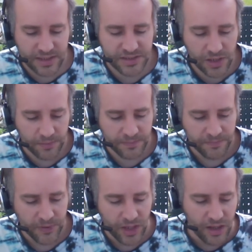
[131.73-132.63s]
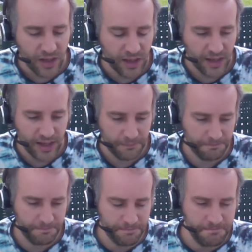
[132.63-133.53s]
So um,
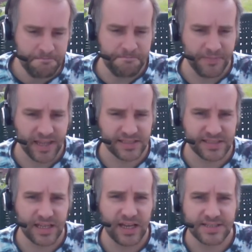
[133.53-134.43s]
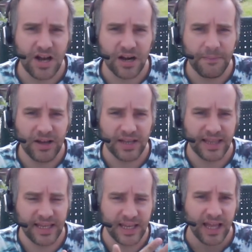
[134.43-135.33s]
let's talk about
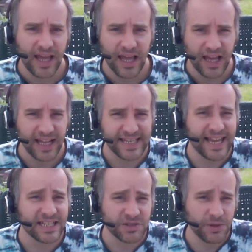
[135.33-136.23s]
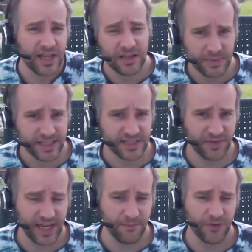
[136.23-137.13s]
the tangible elements of
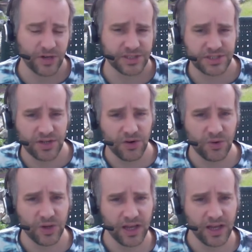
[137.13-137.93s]
a game first. So